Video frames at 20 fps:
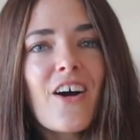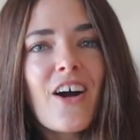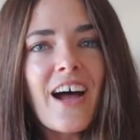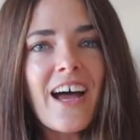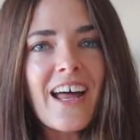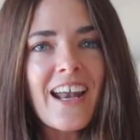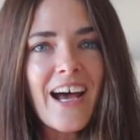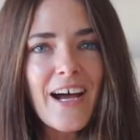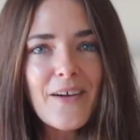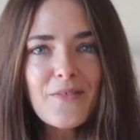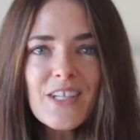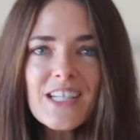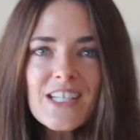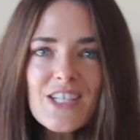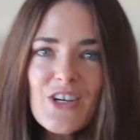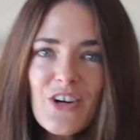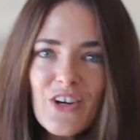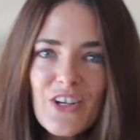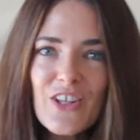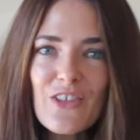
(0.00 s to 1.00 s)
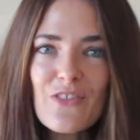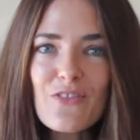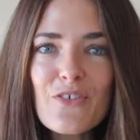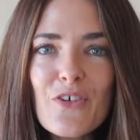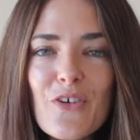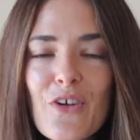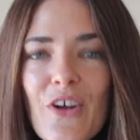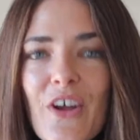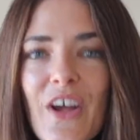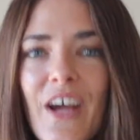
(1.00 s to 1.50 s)
right, I'm going to talk you
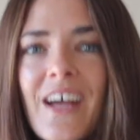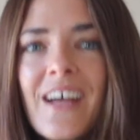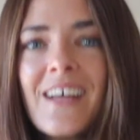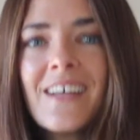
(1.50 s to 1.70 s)
through,